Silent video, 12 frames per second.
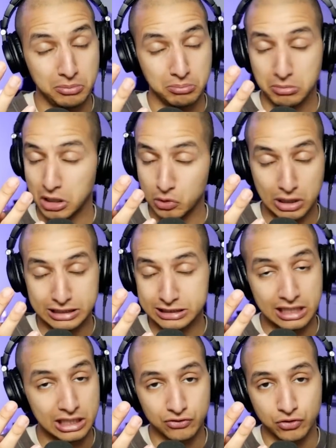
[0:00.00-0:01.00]
I don't like
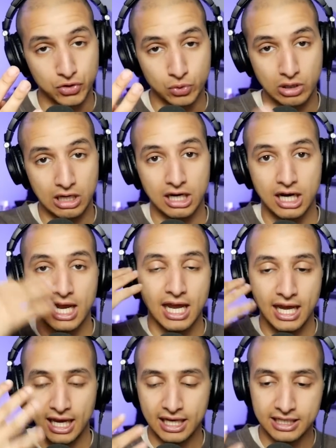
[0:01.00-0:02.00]
standing for too long.
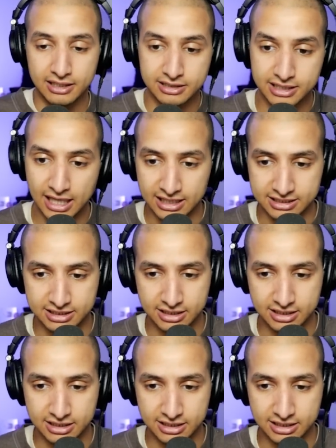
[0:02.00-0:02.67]
And a desk.